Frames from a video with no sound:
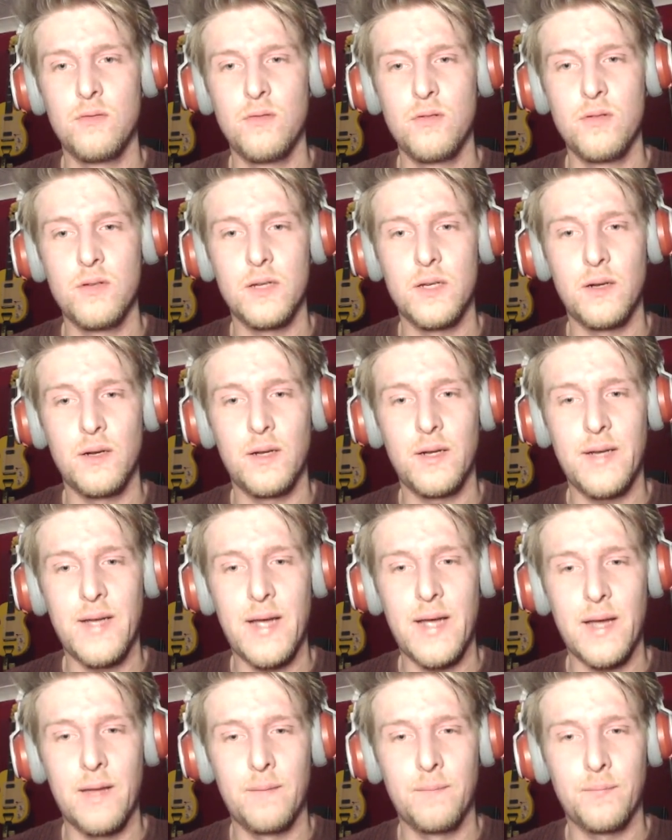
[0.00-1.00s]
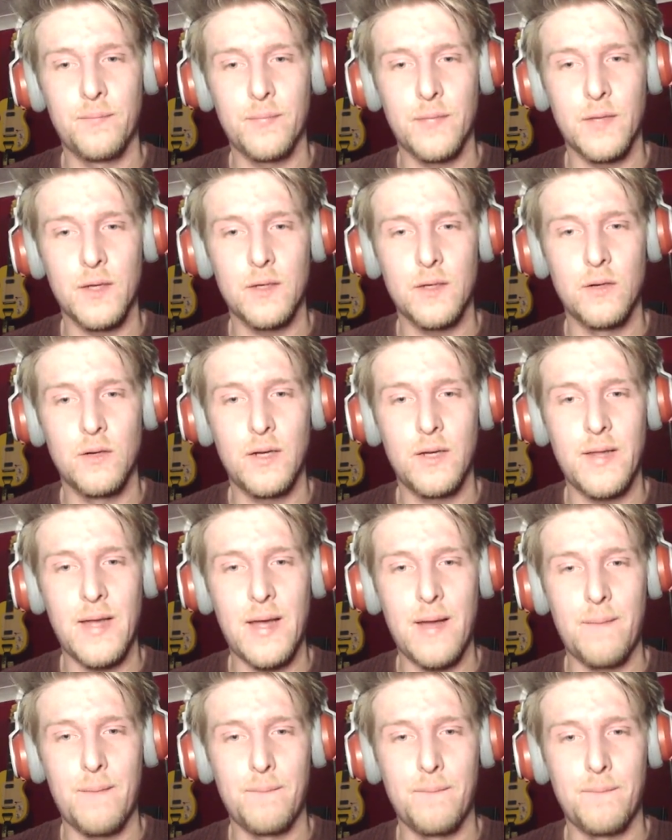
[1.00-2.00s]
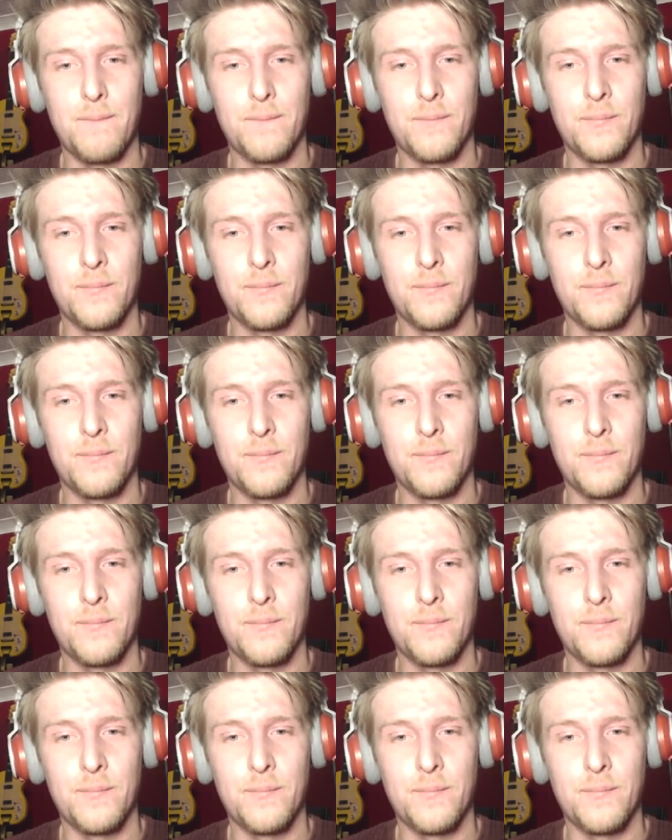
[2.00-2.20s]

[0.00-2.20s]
Ooh, I don't like that. I don't like that.